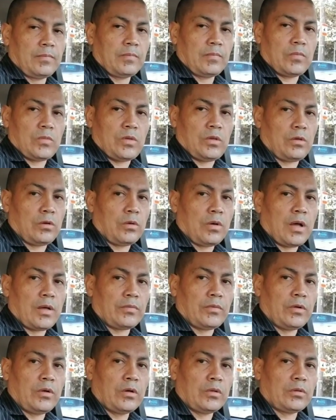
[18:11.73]
You don't have to
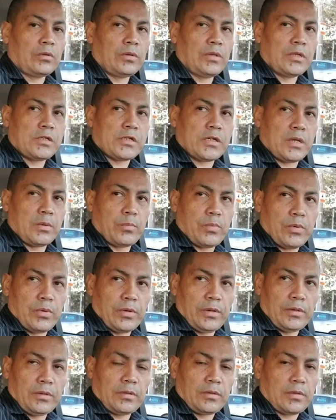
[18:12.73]
go through the
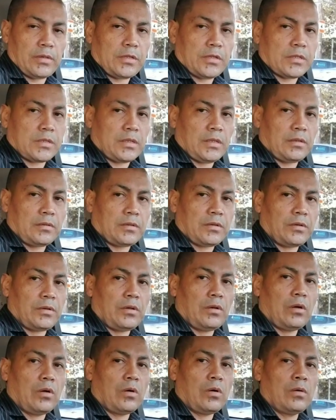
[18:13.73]
checkpoint. They're just going to tell you
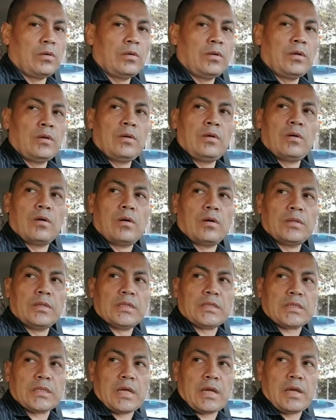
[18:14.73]
go on the
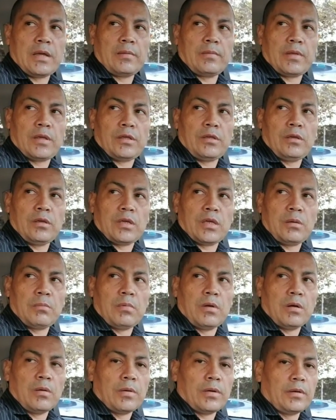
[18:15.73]
side and you keep
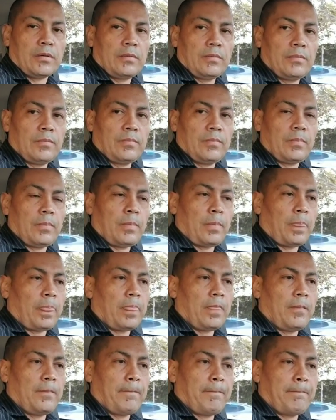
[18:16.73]
going.
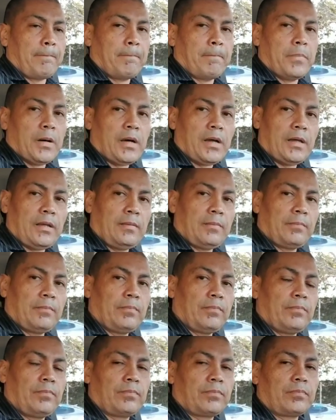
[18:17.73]
But
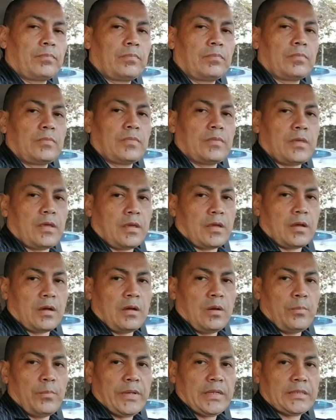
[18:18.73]
take care of
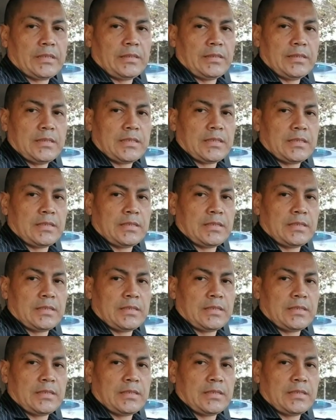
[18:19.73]
business.